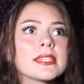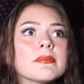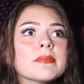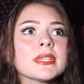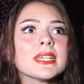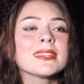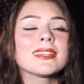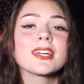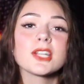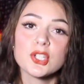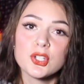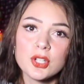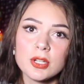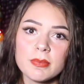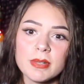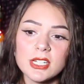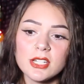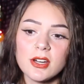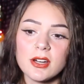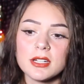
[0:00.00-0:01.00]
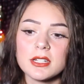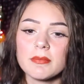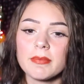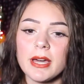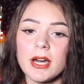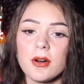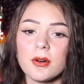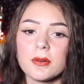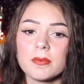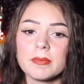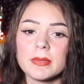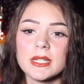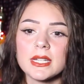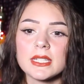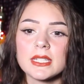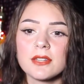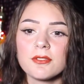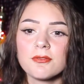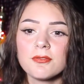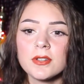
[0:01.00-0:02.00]
something that should be talked about
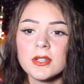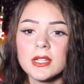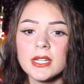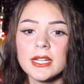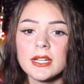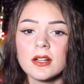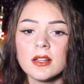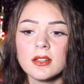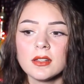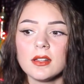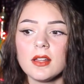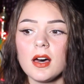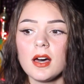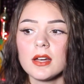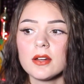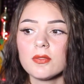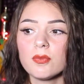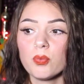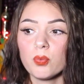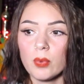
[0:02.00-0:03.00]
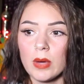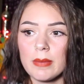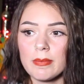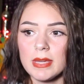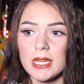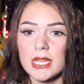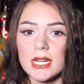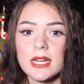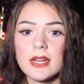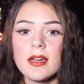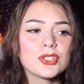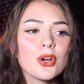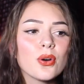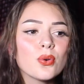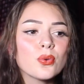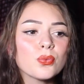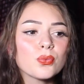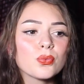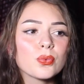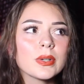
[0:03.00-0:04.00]
because I feel like a lot of women
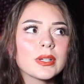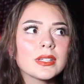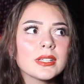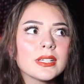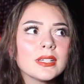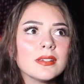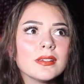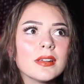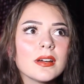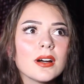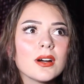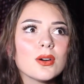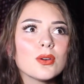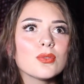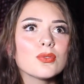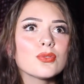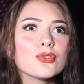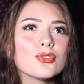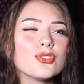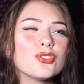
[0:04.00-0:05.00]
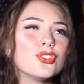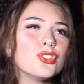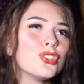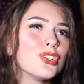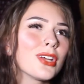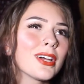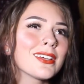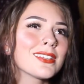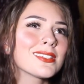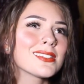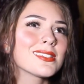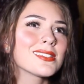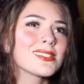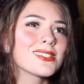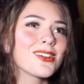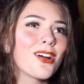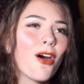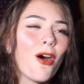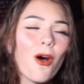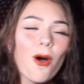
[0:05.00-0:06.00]
don't really know
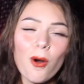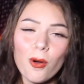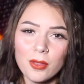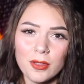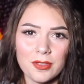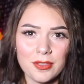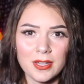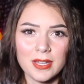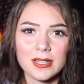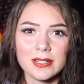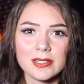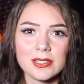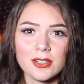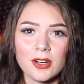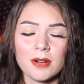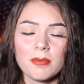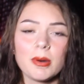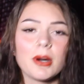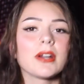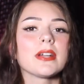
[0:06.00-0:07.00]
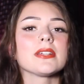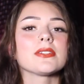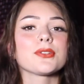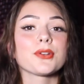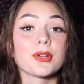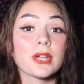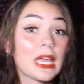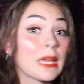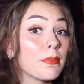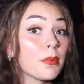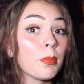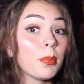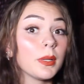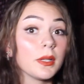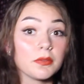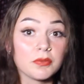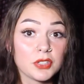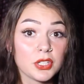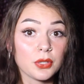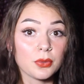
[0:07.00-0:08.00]
just all the things our bodies are
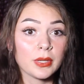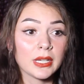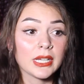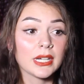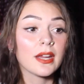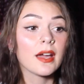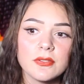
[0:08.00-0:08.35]
capable of doing.